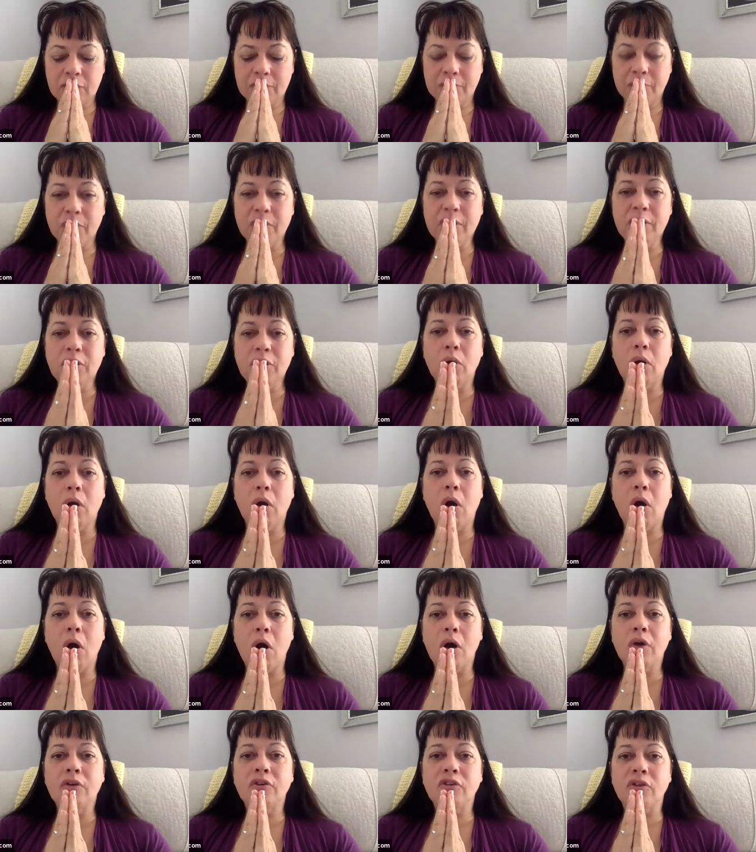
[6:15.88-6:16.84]
Bring your
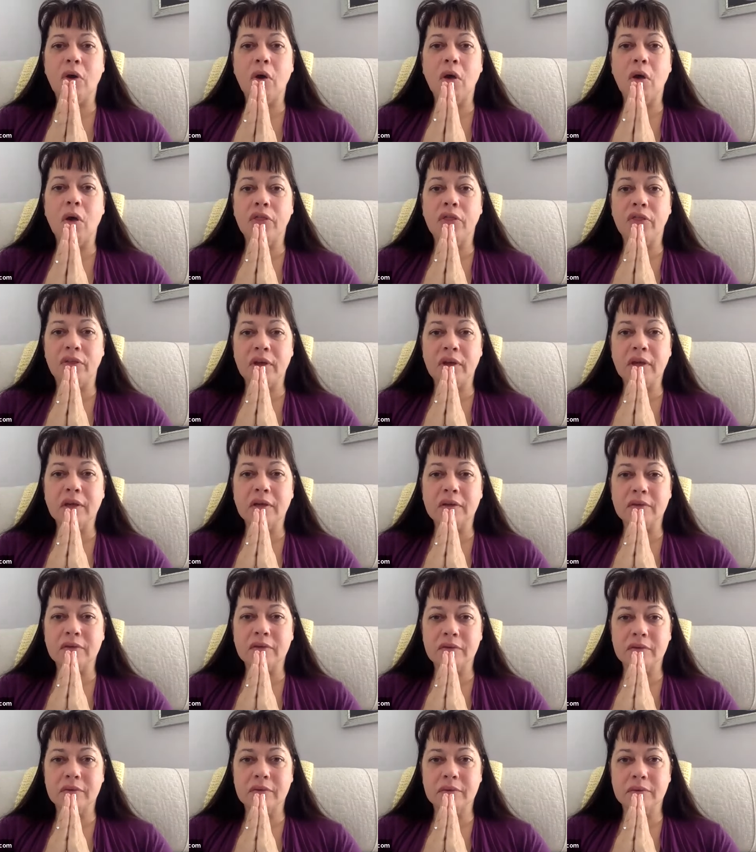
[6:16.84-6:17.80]
heart to all
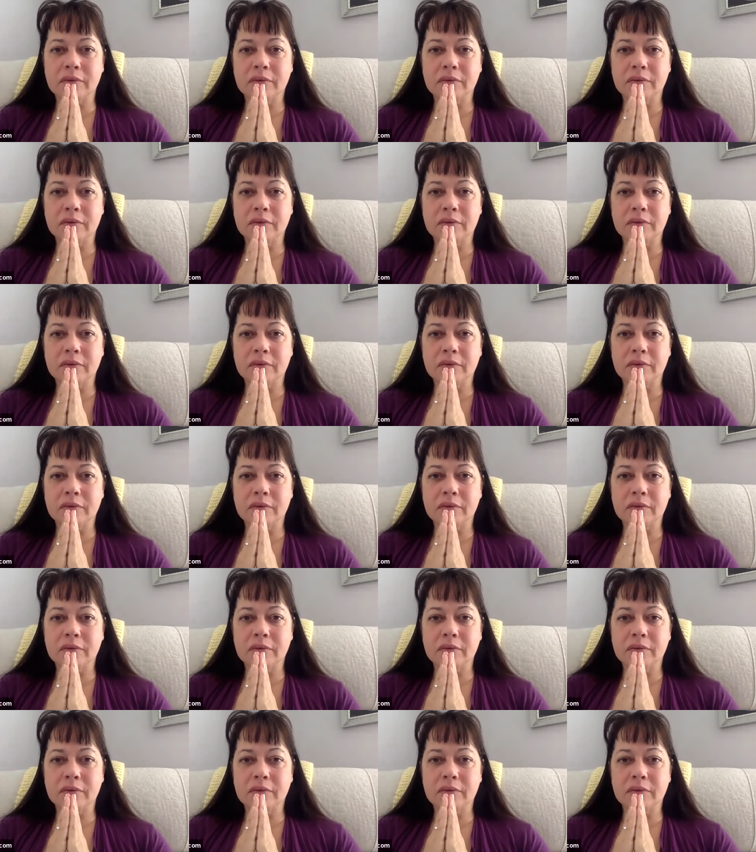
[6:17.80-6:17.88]
things.